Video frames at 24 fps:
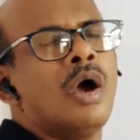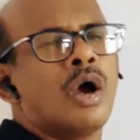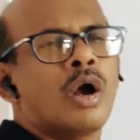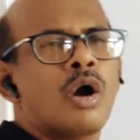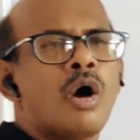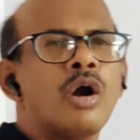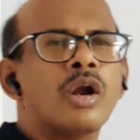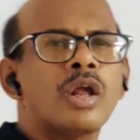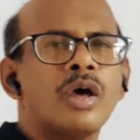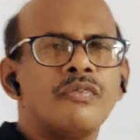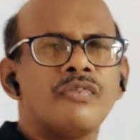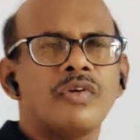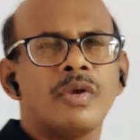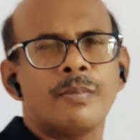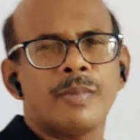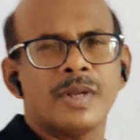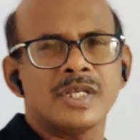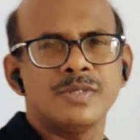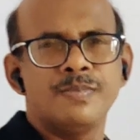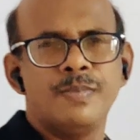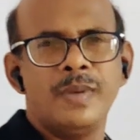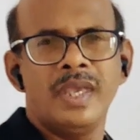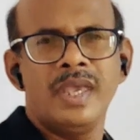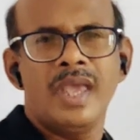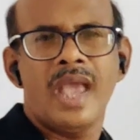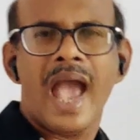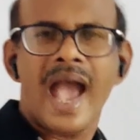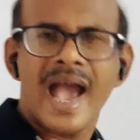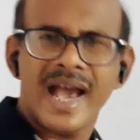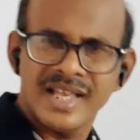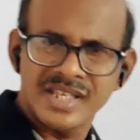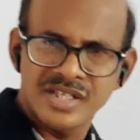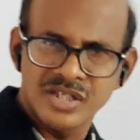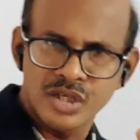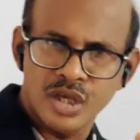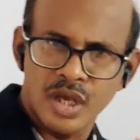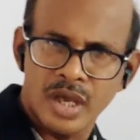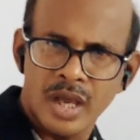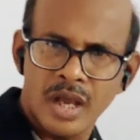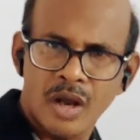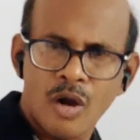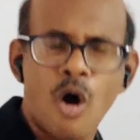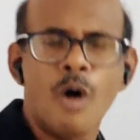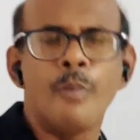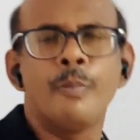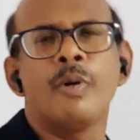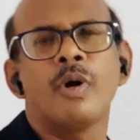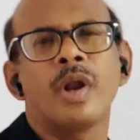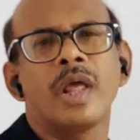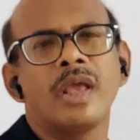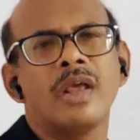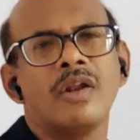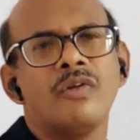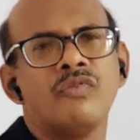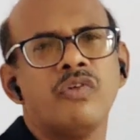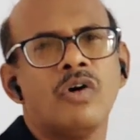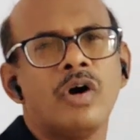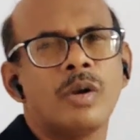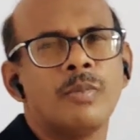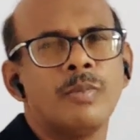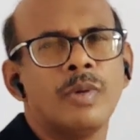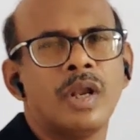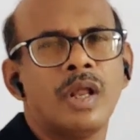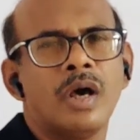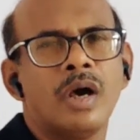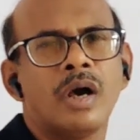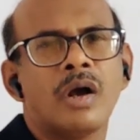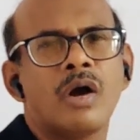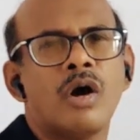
cot of A plus B as a compound angle formula,